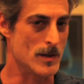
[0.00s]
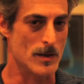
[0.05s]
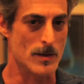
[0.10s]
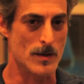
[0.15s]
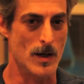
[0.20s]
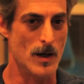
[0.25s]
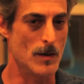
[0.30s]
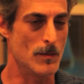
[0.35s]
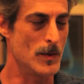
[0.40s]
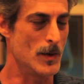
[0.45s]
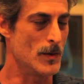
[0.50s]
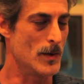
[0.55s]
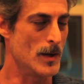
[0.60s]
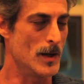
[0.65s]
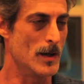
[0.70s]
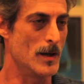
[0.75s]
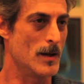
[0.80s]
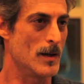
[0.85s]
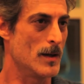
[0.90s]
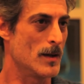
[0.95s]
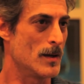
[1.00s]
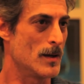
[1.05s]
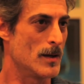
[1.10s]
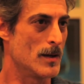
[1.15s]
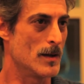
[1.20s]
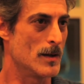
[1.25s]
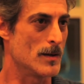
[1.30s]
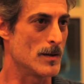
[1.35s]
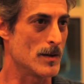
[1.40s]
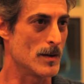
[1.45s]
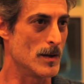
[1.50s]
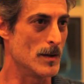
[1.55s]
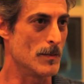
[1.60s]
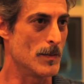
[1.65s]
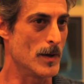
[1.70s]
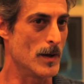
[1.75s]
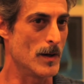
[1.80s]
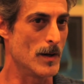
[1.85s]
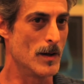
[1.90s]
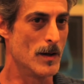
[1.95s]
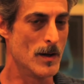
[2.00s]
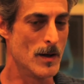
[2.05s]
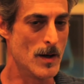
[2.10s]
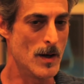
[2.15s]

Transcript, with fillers: just help me with eating and, and sleeping.